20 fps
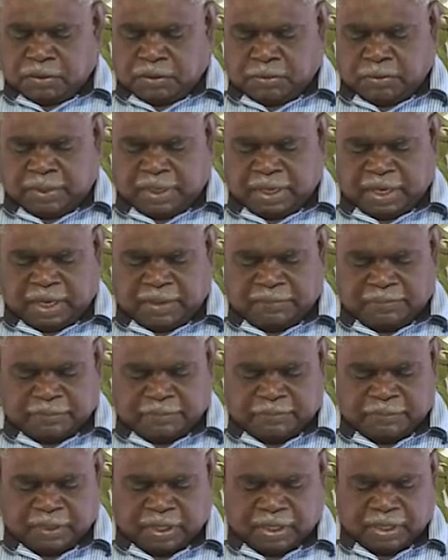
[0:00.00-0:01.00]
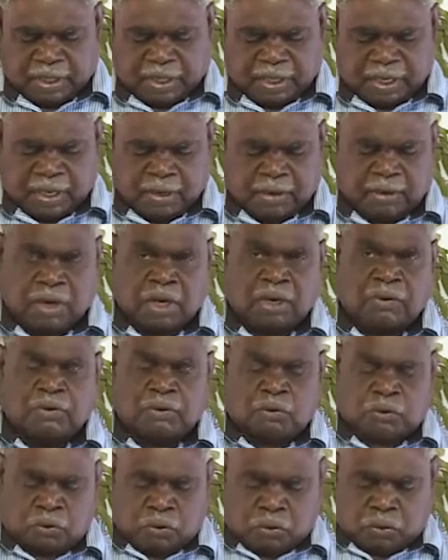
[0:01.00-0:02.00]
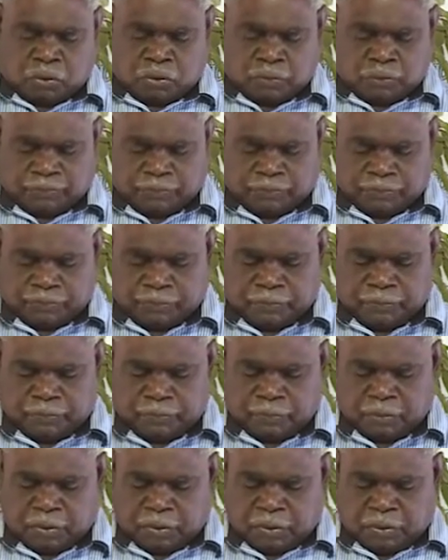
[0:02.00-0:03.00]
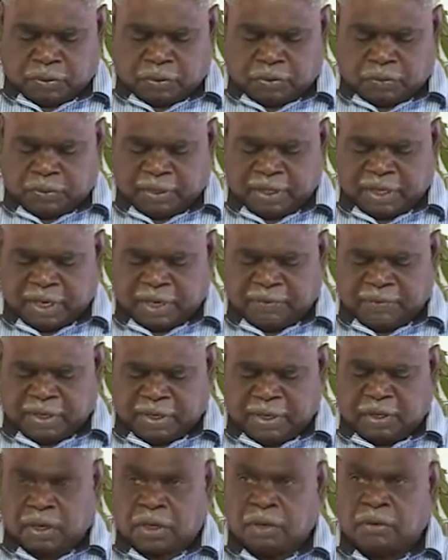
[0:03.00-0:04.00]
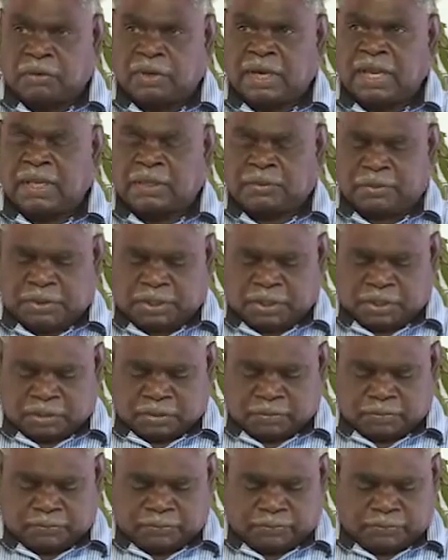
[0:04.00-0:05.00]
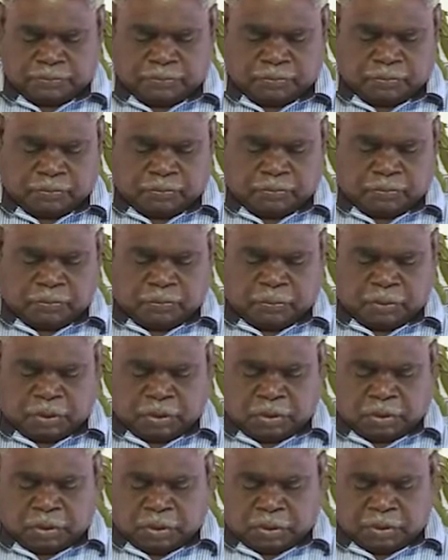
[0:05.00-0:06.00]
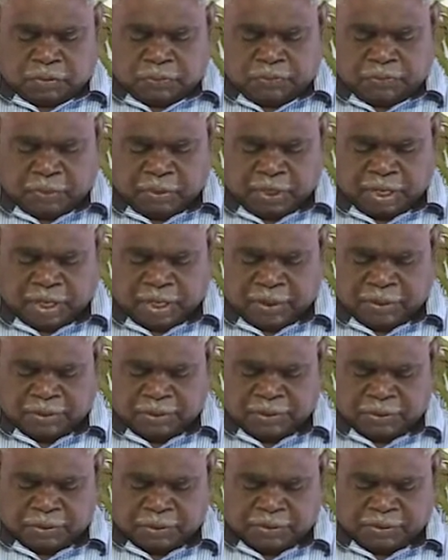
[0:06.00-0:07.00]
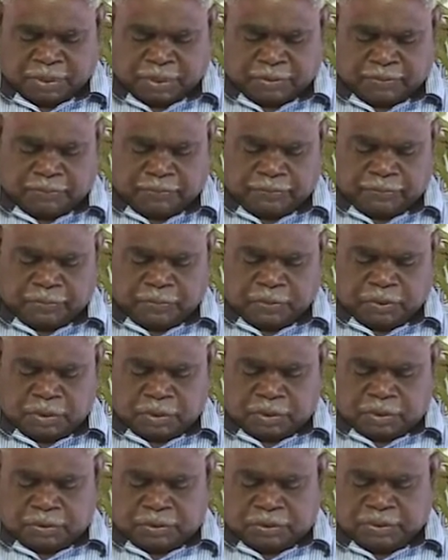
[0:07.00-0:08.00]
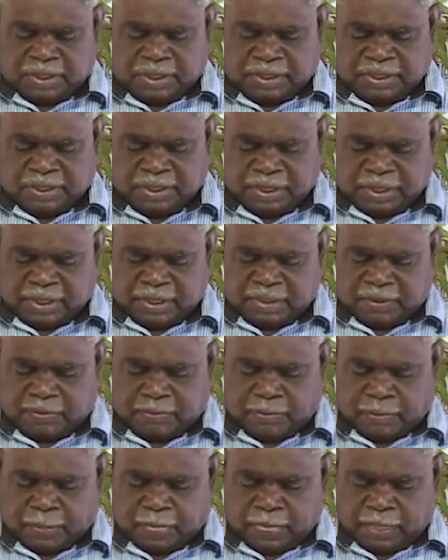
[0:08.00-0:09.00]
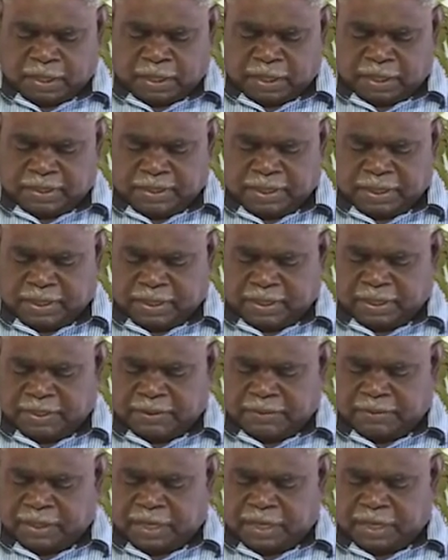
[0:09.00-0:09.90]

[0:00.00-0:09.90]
We have our own law. We have our own languages. For our children to succeed, they need to